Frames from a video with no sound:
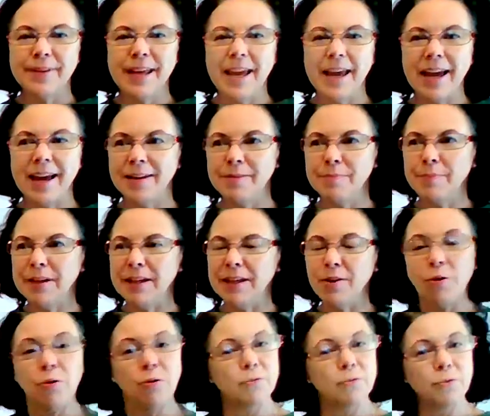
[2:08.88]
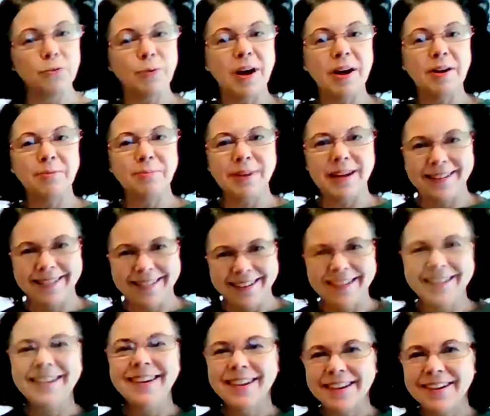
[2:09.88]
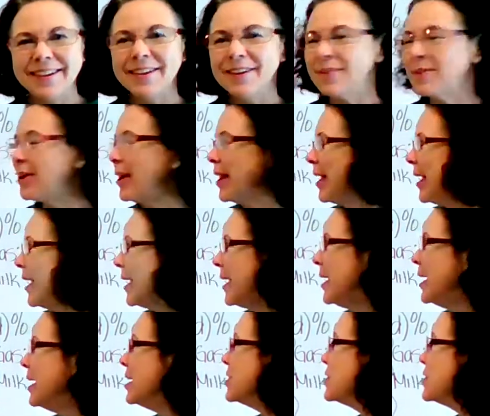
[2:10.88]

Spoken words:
can be overwhelming. Okay,